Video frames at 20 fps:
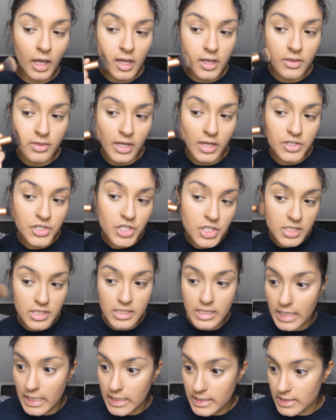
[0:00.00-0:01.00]
Okay, and that just
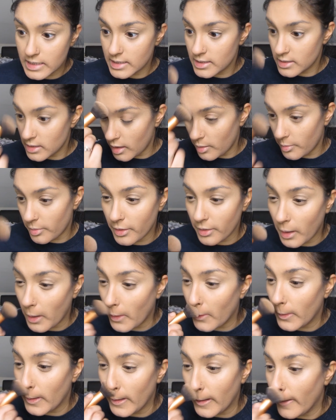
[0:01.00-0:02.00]
neatens up the
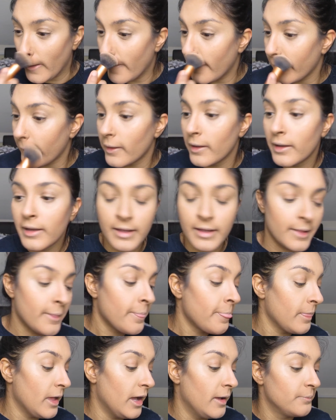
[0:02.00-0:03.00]
whole look.
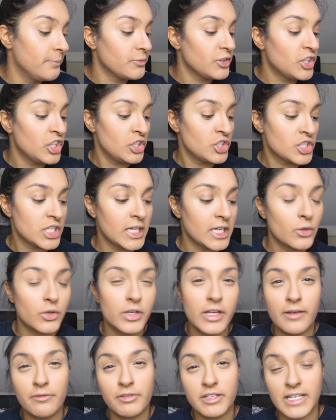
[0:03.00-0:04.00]
Usually
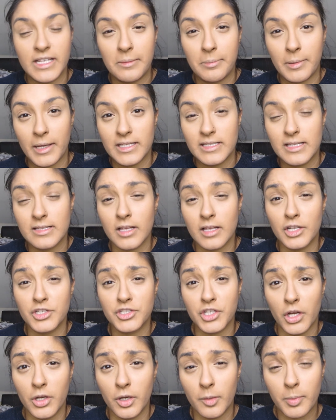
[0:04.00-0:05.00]
on an everyday basis I
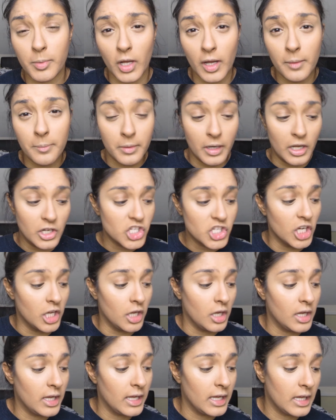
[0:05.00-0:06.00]
don't apply
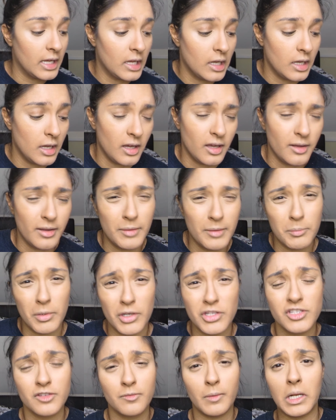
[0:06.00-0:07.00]
blusher. In
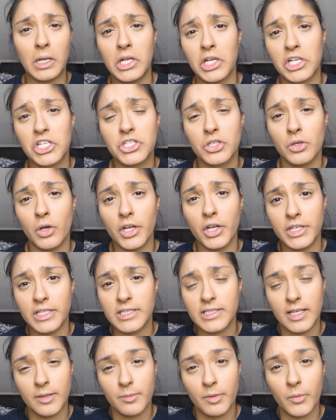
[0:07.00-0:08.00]
most of my looks you'll only
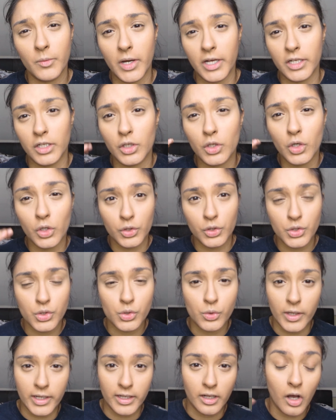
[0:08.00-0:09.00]
see me wearing a
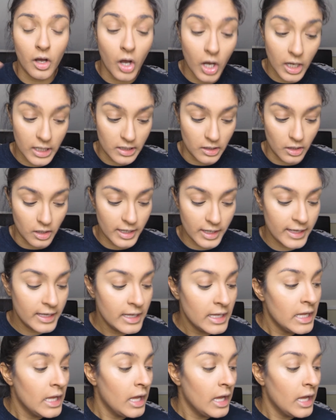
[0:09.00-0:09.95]
contour and highlight,